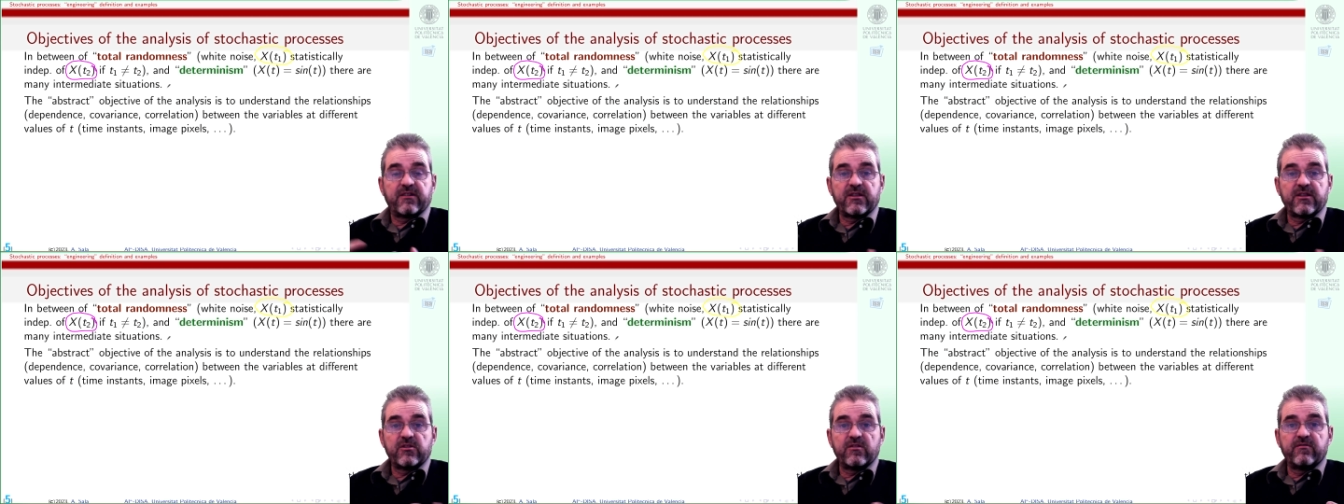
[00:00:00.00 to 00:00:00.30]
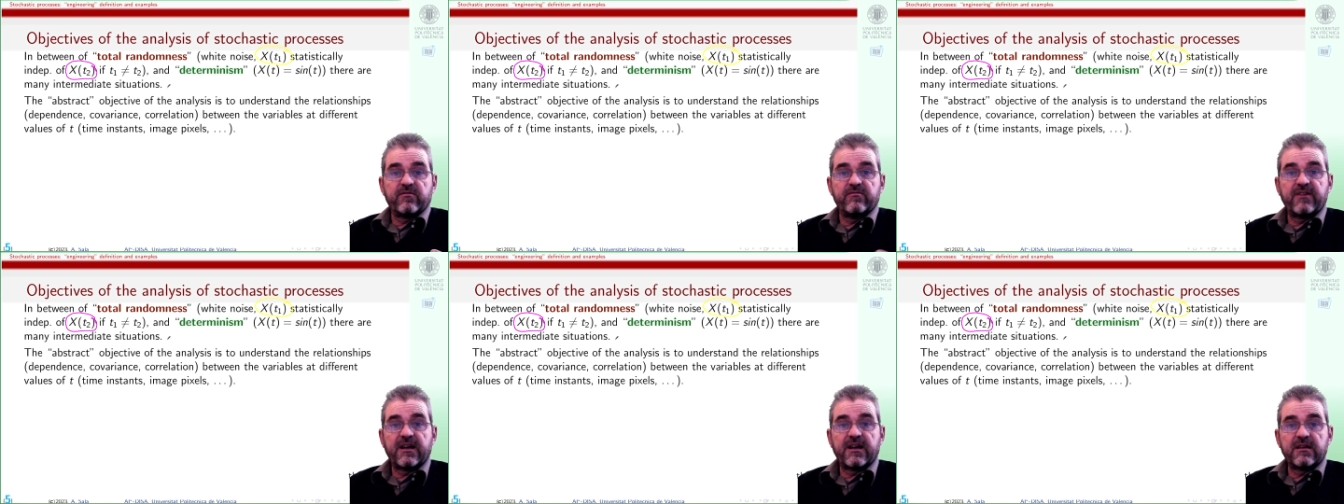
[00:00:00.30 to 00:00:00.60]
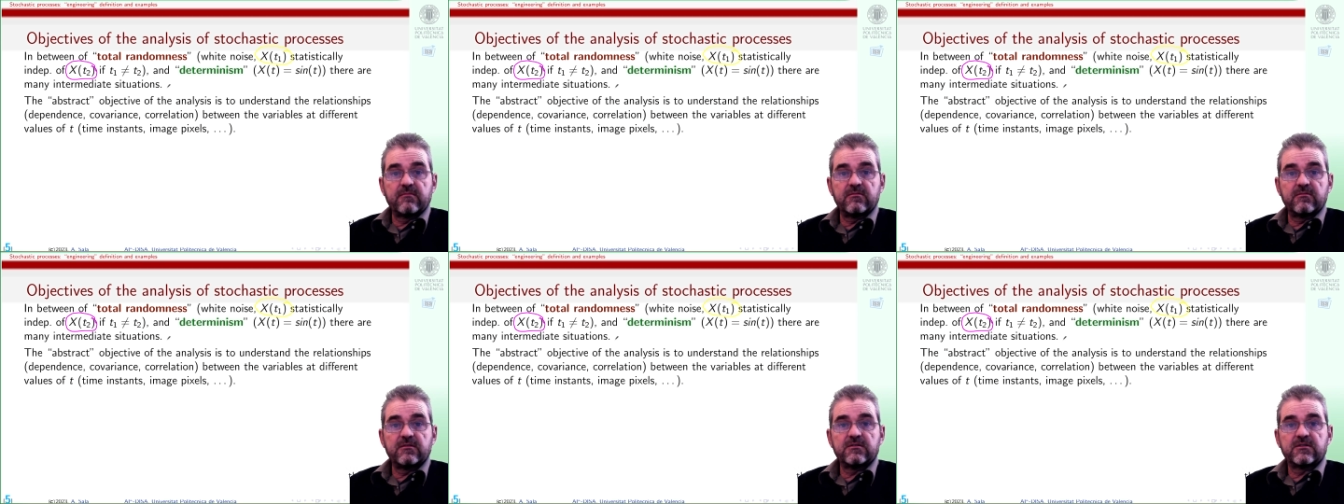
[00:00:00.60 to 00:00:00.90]
random
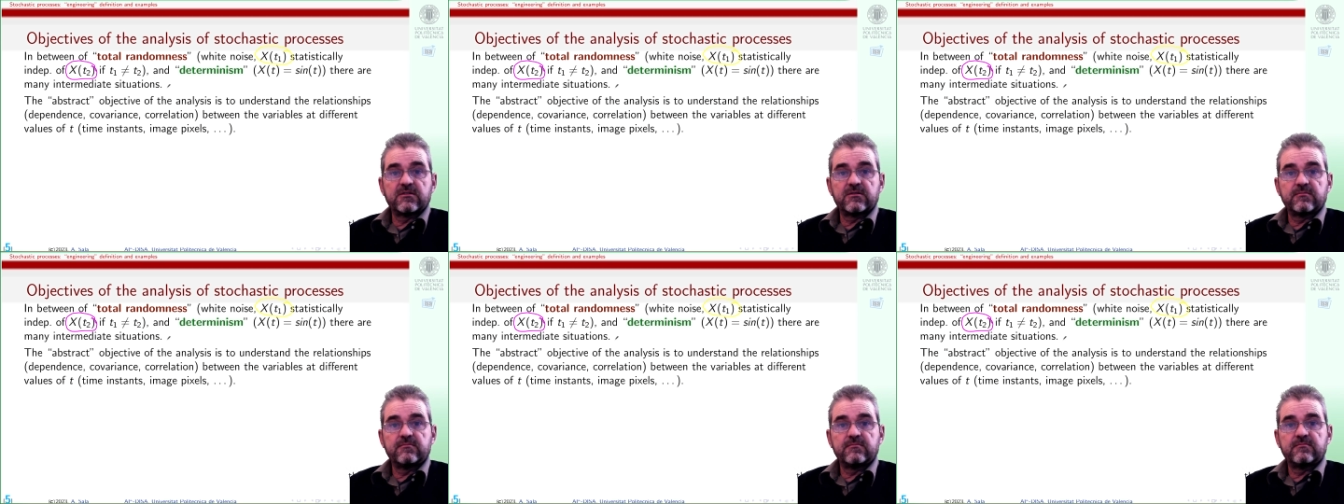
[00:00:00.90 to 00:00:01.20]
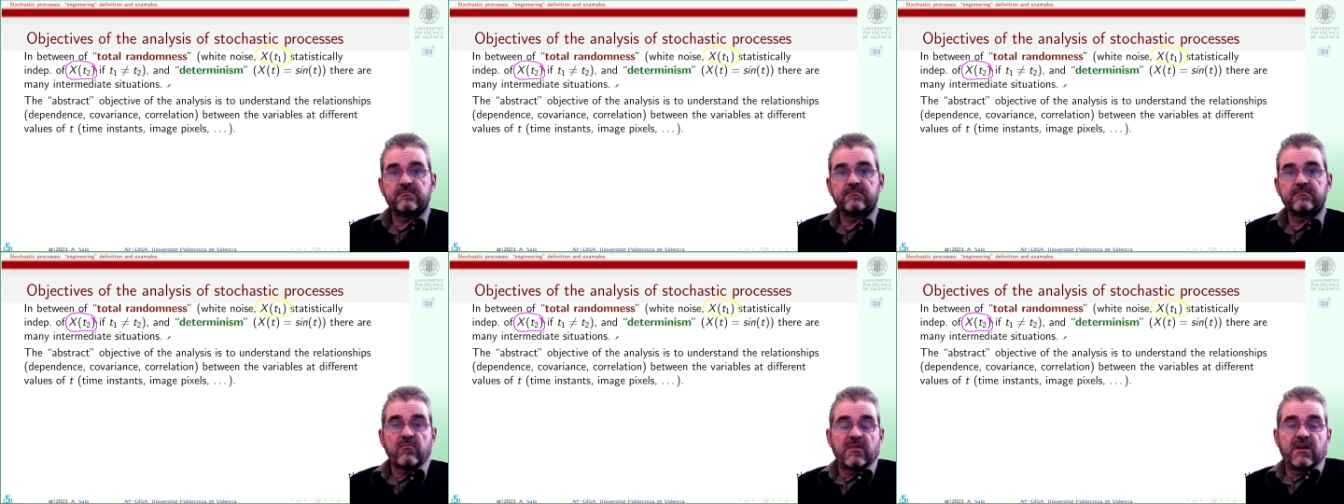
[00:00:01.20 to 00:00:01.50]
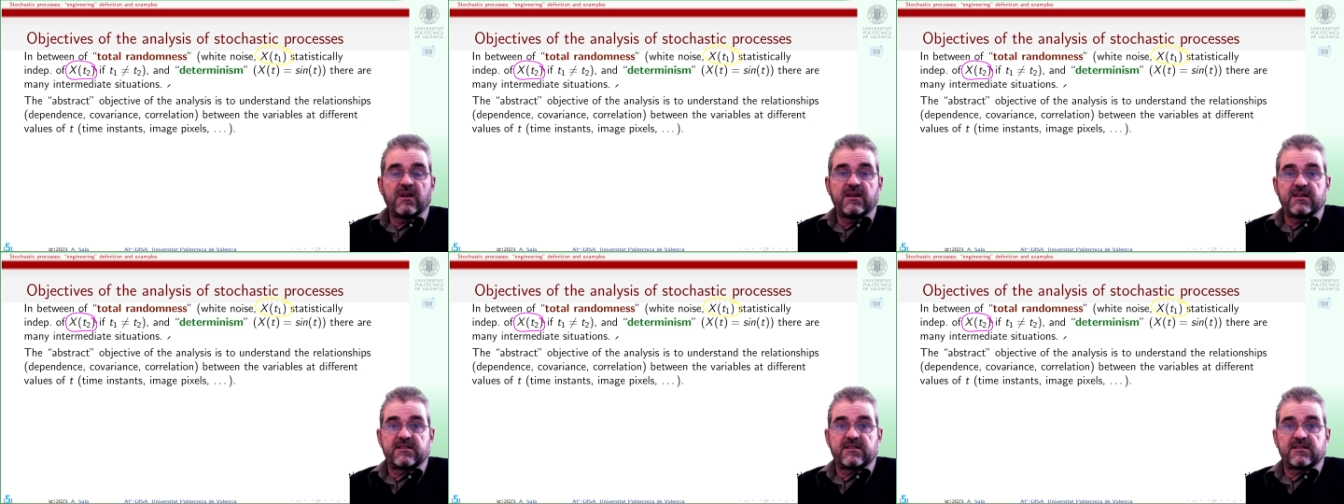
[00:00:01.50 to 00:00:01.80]
variables
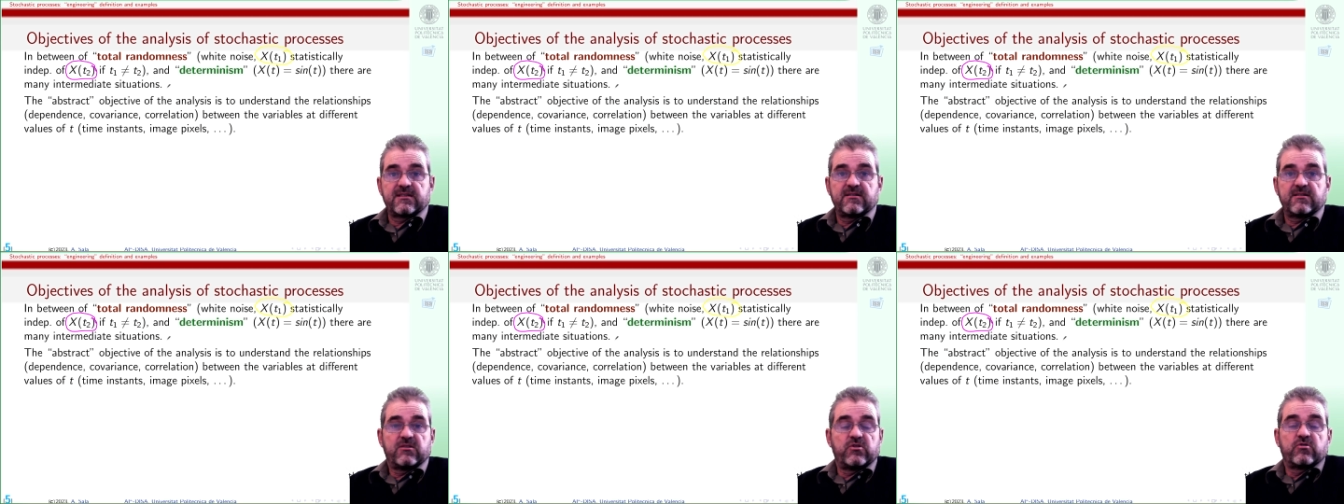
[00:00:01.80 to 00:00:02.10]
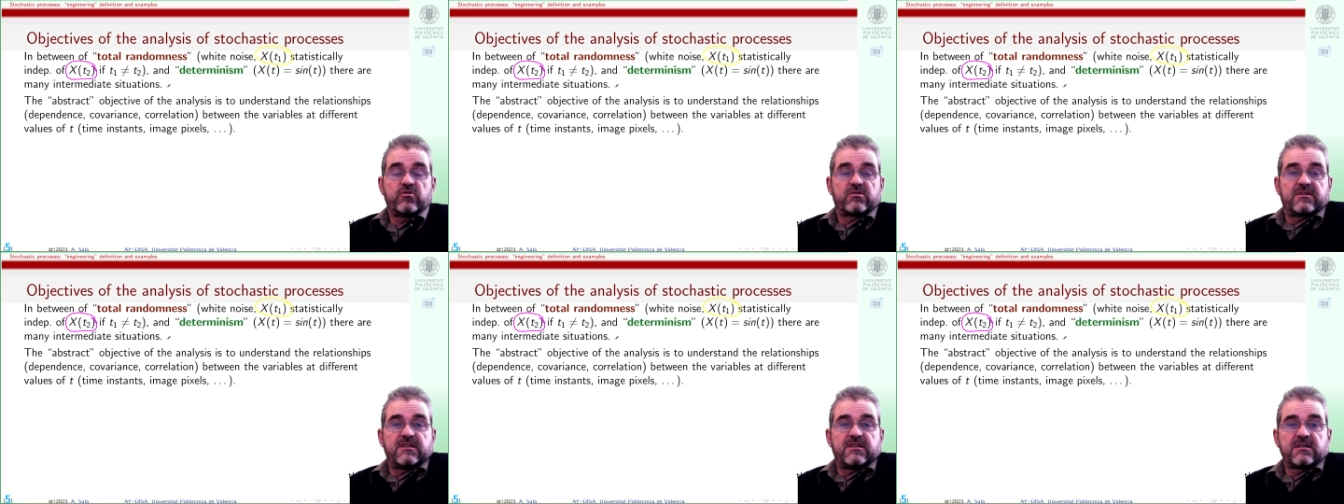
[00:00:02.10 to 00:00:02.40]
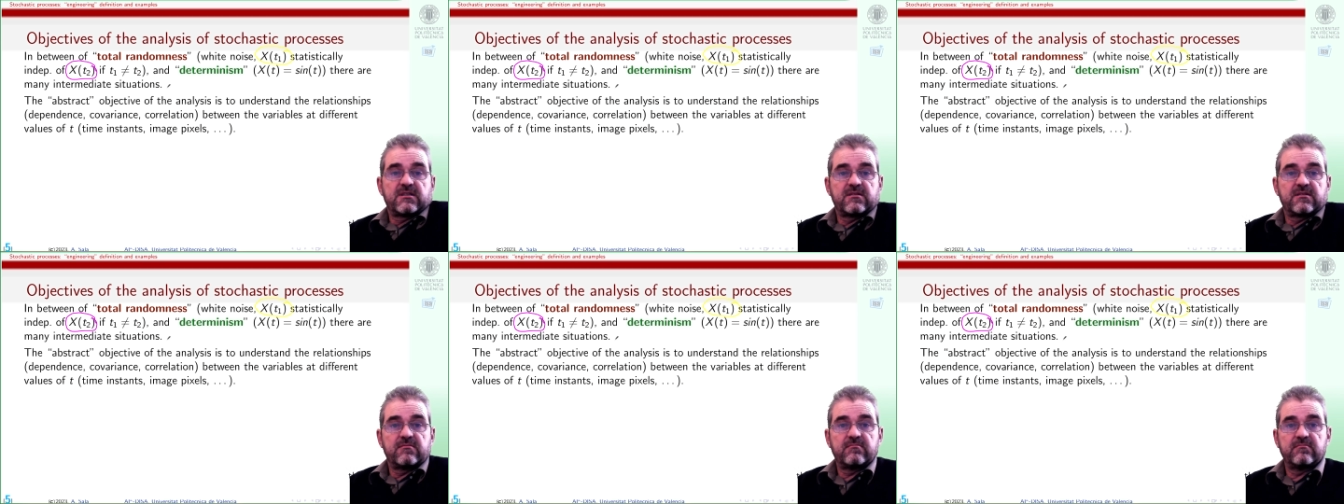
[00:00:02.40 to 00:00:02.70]
is
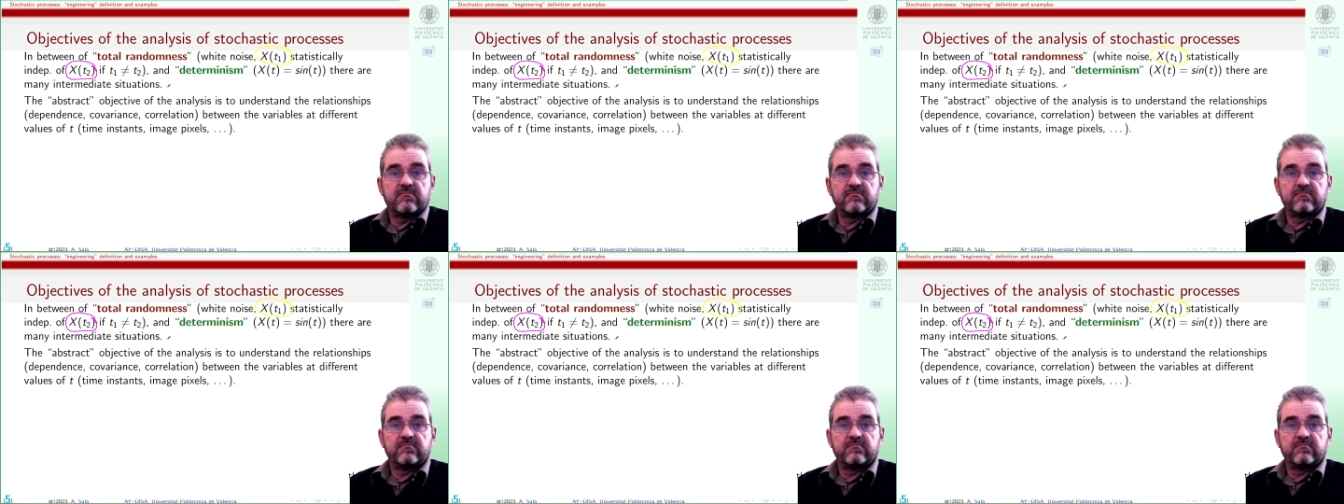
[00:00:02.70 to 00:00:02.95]
useless.